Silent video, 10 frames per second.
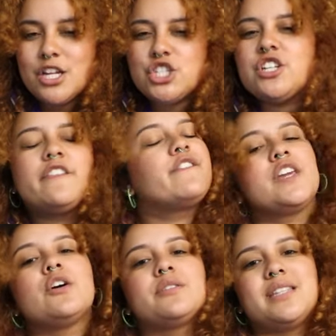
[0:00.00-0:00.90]
She
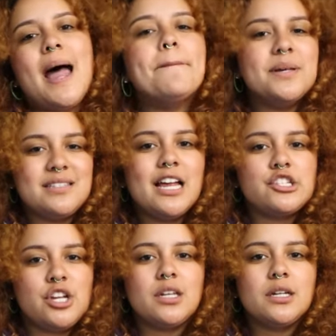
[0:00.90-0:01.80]
feels that
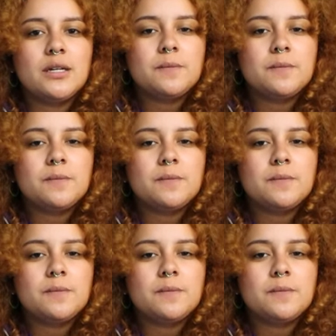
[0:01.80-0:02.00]
possession.